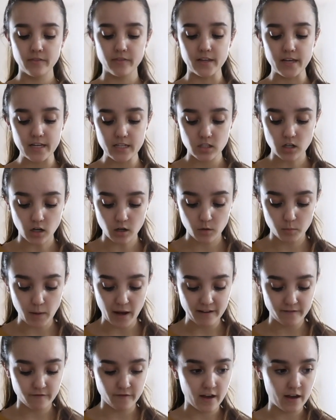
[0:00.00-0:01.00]
These are
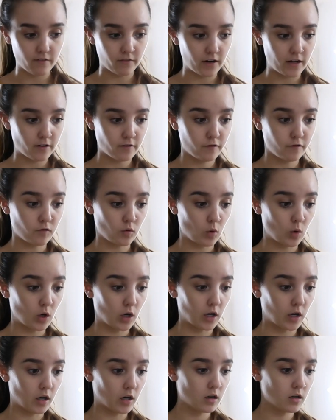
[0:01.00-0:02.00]
my favorite
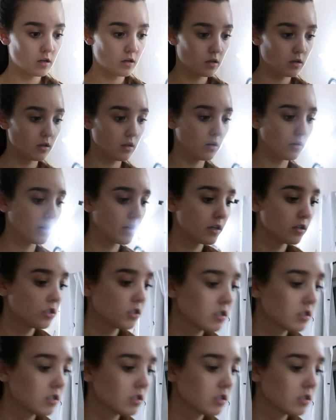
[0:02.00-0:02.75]
for, oh, he